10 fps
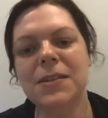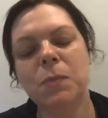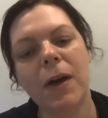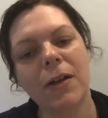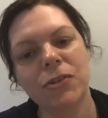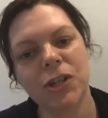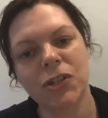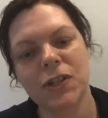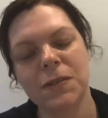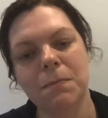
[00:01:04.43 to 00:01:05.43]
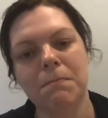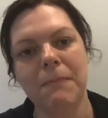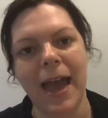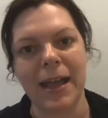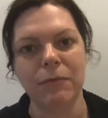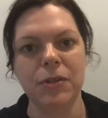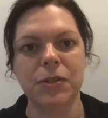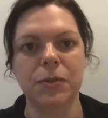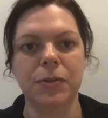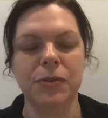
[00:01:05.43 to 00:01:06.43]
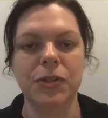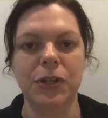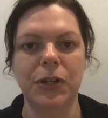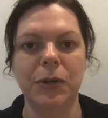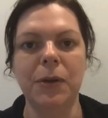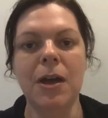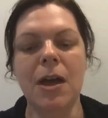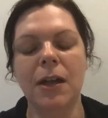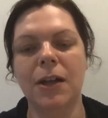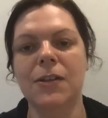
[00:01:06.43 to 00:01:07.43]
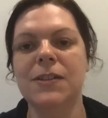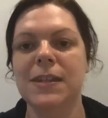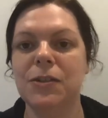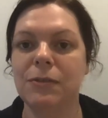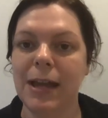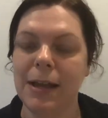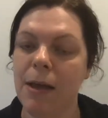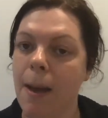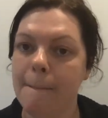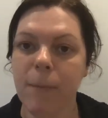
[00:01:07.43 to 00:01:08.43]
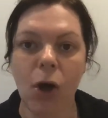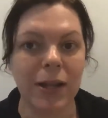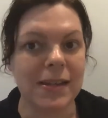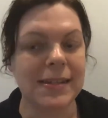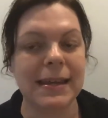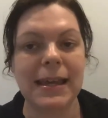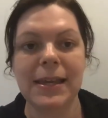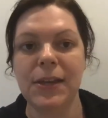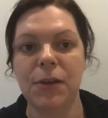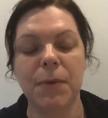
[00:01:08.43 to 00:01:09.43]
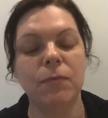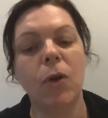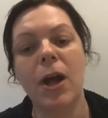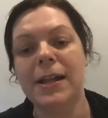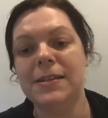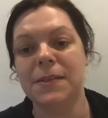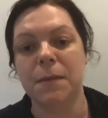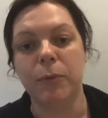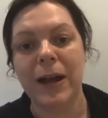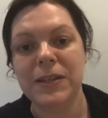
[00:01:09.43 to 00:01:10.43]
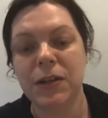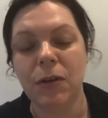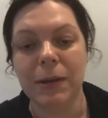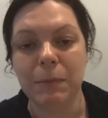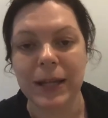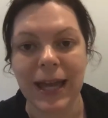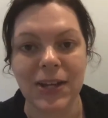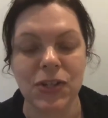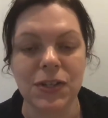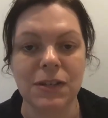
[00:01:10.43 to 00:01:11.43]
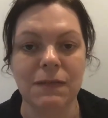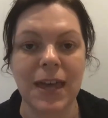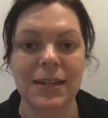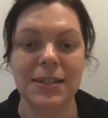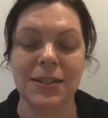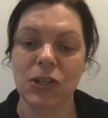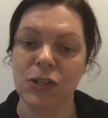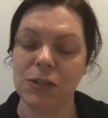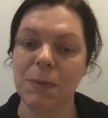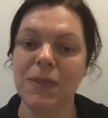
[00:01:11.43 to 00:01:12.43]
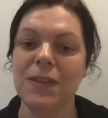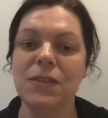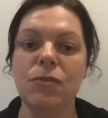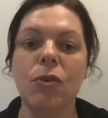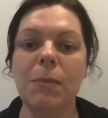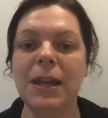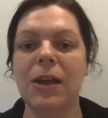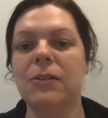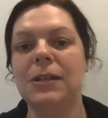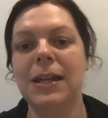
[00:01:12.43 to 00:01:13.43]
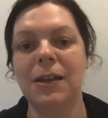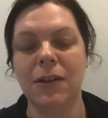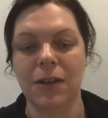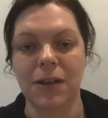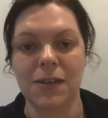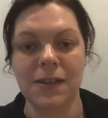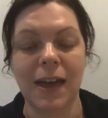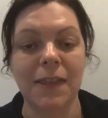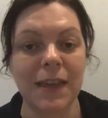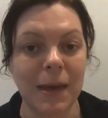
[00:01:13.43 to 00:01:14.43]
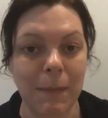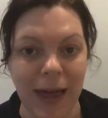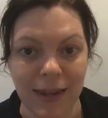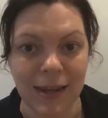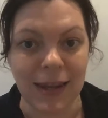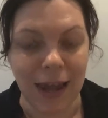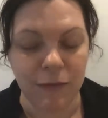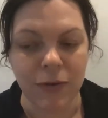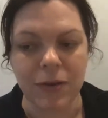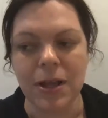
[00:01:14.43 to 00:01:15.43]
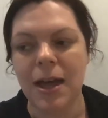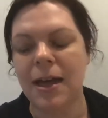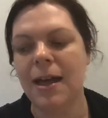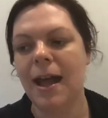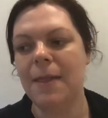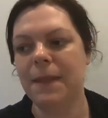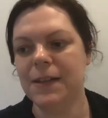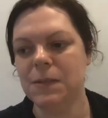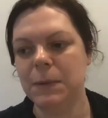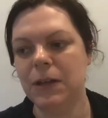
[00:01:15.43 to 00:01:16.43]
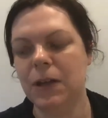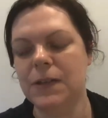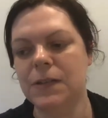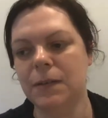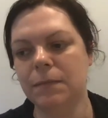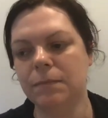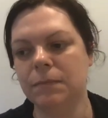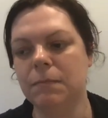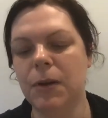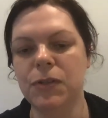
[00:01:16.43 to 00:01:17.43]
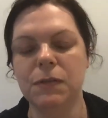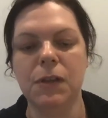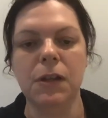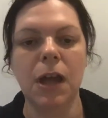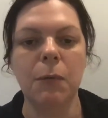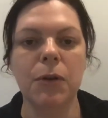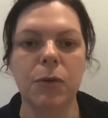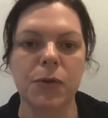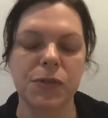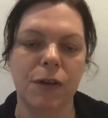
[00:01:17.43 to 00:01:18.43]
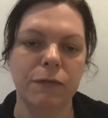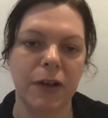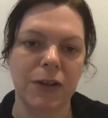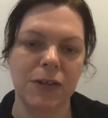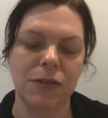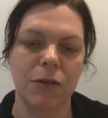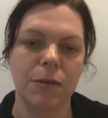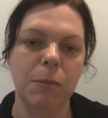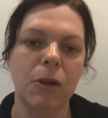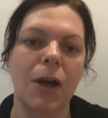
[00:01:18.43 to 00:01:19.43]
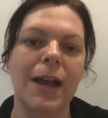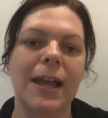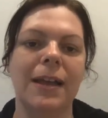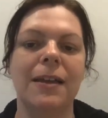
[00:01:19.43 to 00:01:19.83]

well, judges may resort to considering policy, human rights, and the practical implications of their decisions, but this normally only occurs at the appellate level, and that's because most of the lower courts are focused on applying